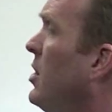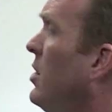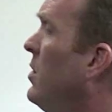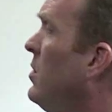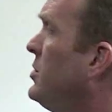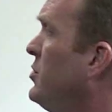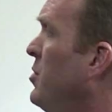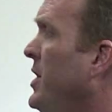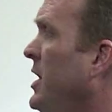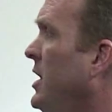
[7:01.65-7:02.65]
go to
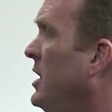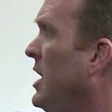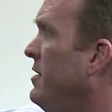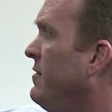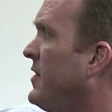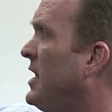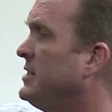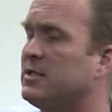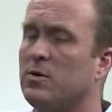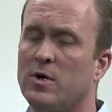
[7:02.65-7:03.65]
a meeting and you
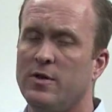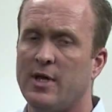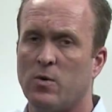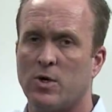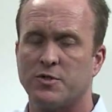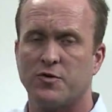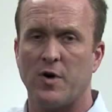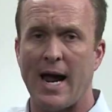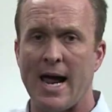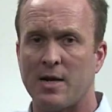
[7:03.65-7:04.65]
find someone that works
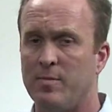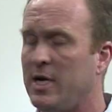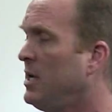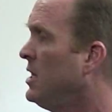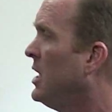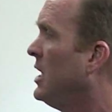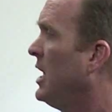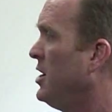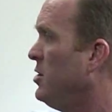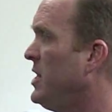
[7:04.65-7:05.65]
for Acme
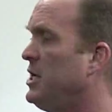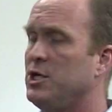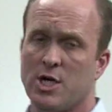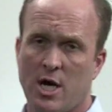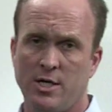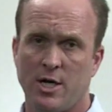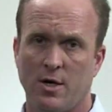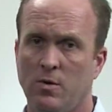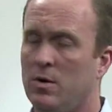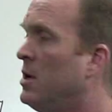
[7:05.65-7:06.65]
and you meet John
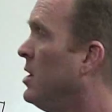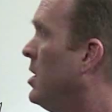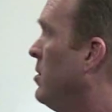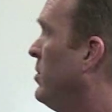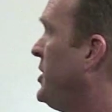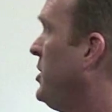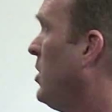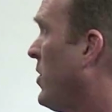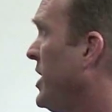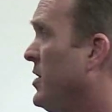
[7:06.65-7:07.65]
Doe, but
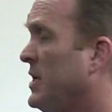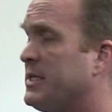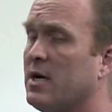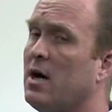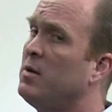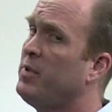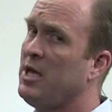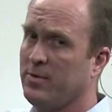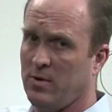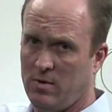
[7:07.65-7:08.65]
you already know a ton of
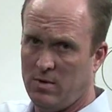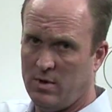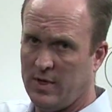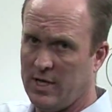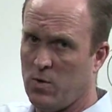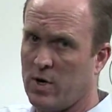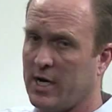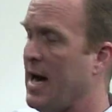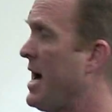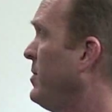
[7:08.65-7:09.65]
people that
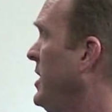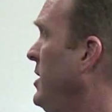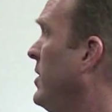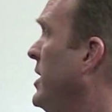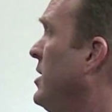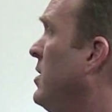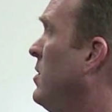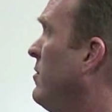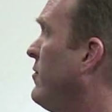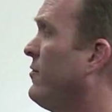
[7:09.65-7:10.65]
work at Acme and you already
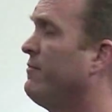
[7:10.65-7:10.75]
know